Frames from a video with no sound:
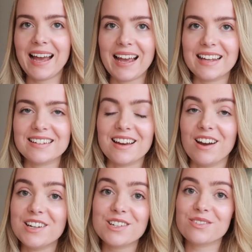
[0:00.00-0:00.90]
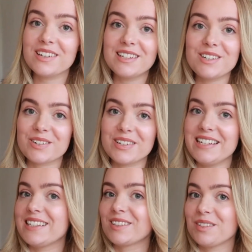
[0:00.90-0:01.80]
And I just really enjoy eating
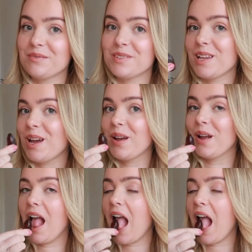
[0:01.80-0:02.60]
them, so